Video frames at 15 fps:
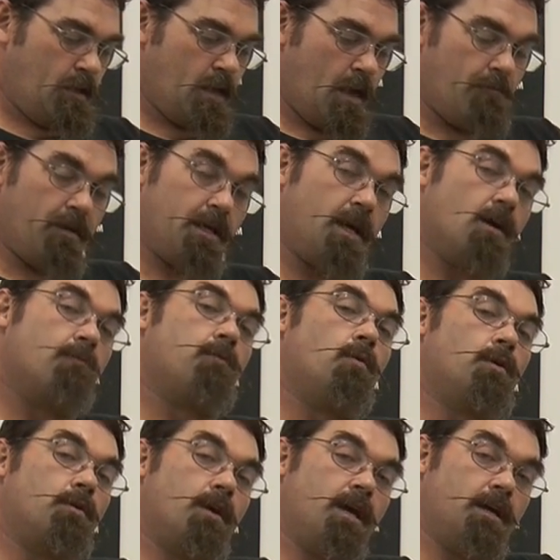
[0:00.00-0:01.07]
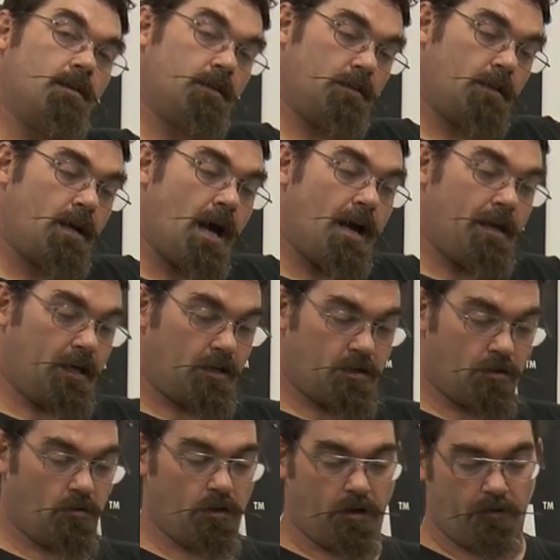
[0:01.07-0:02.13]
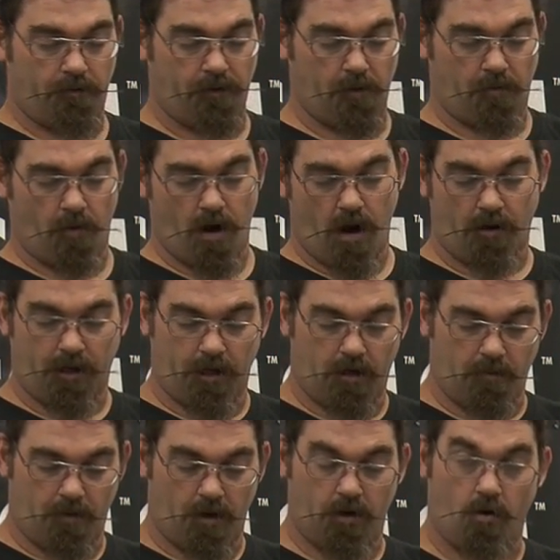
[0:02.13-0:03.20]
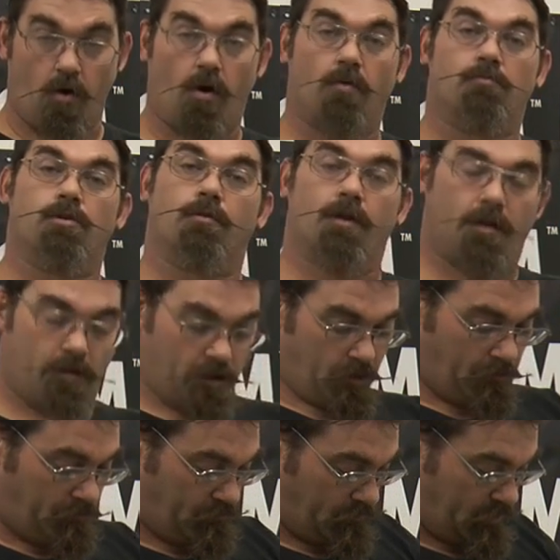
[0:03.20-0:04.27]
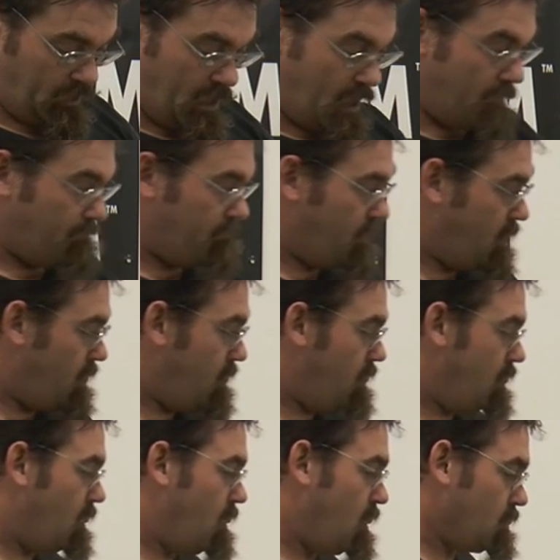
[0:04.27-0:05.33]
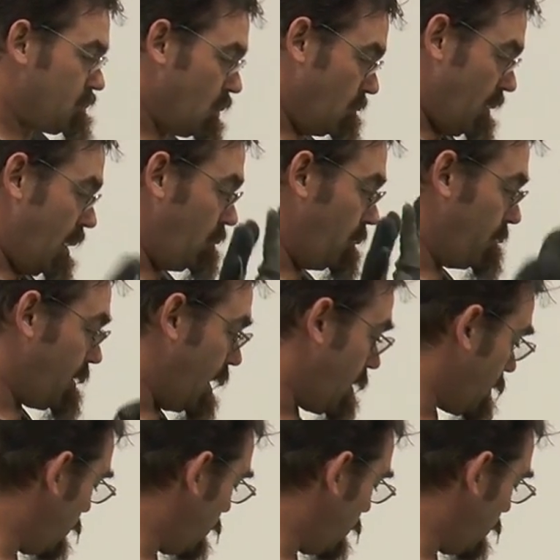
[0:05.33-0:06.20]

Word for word: and be careful when you're handling the Kydex. Don't let it flip around and get up on your arms or anything. Okay? So now that we've got our